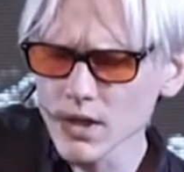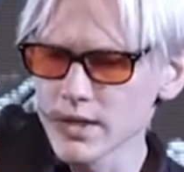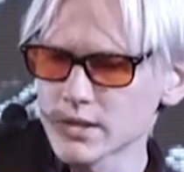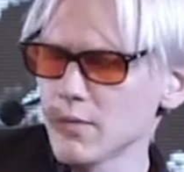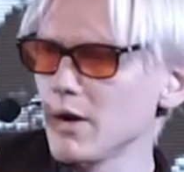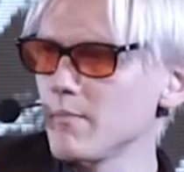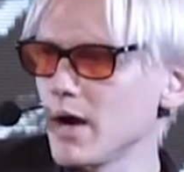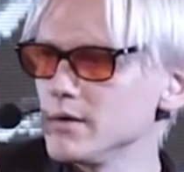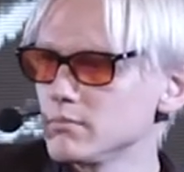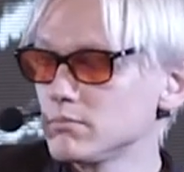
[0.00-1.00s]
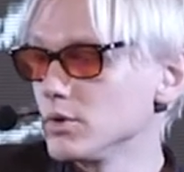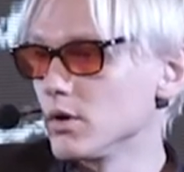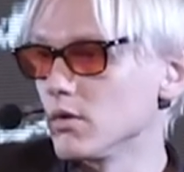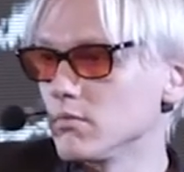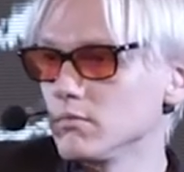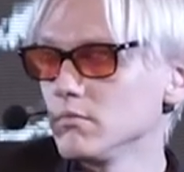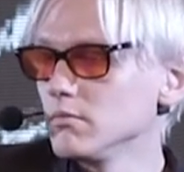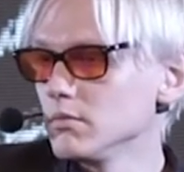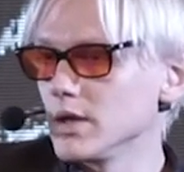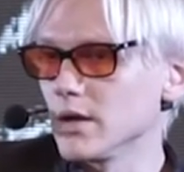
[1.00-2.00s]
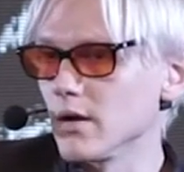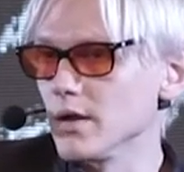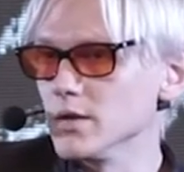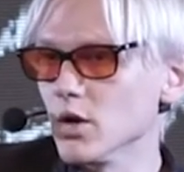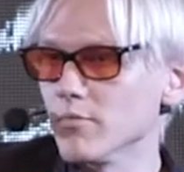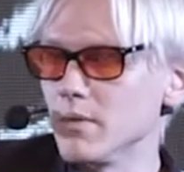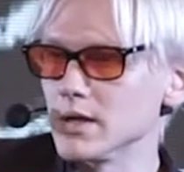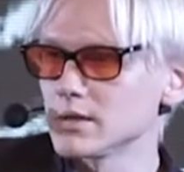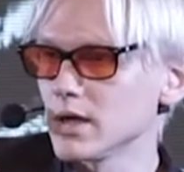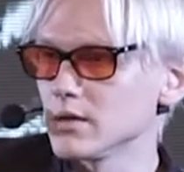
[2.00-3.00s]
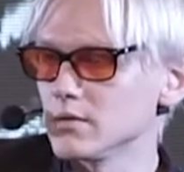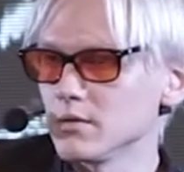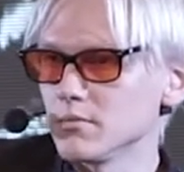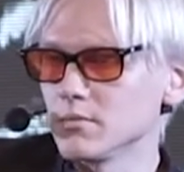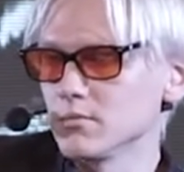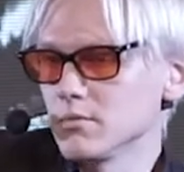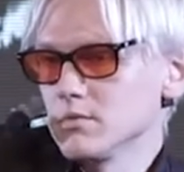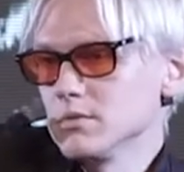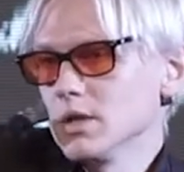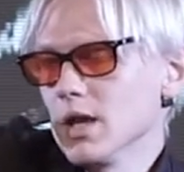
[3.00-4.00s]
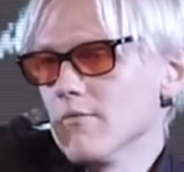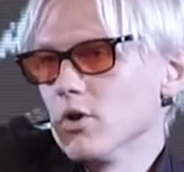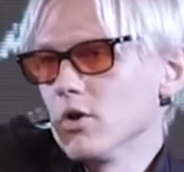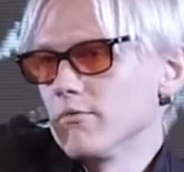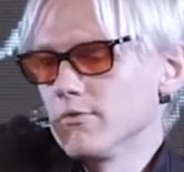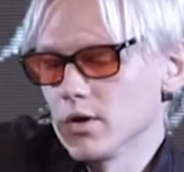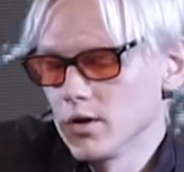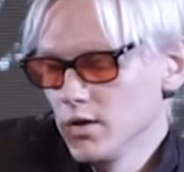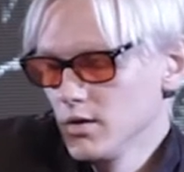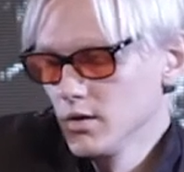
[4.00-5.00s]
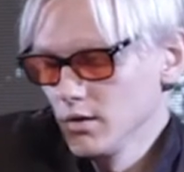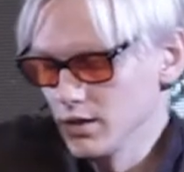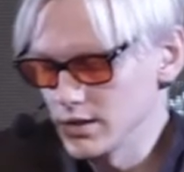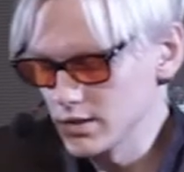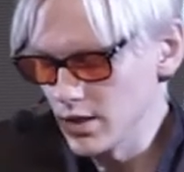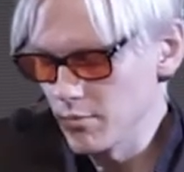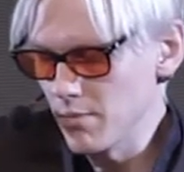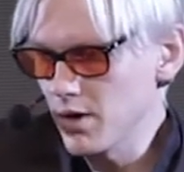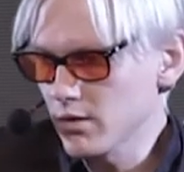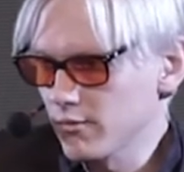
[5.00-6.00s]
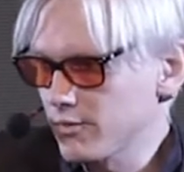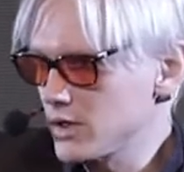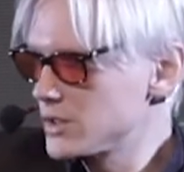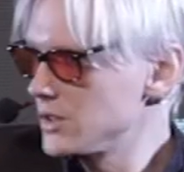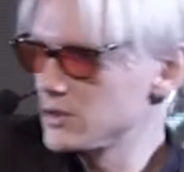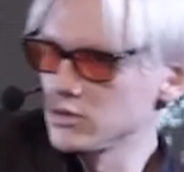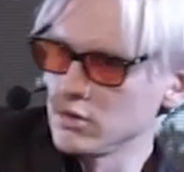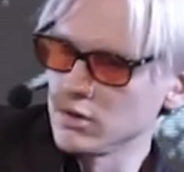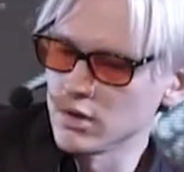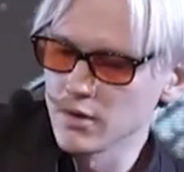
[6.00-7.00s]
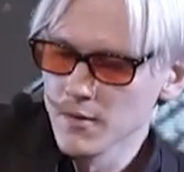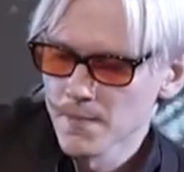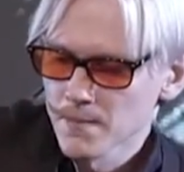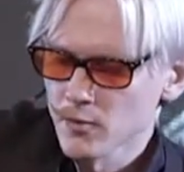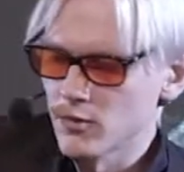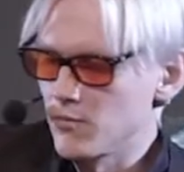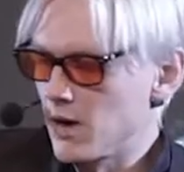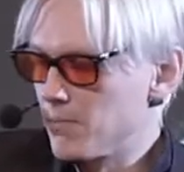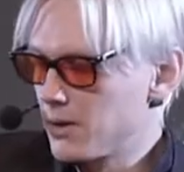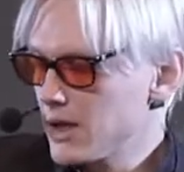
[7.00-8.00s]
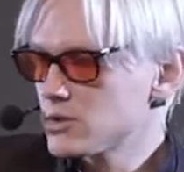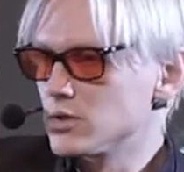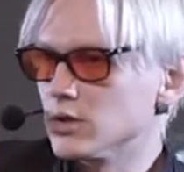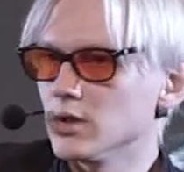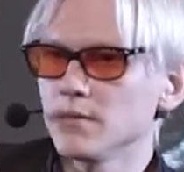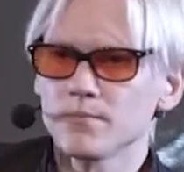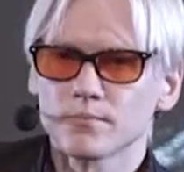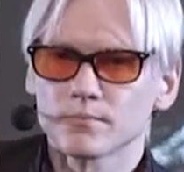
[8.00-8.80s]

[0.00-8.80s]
and someone might, you know, get an idea of my the level of, uh, let's say, my macrophages or, or my blood sugar,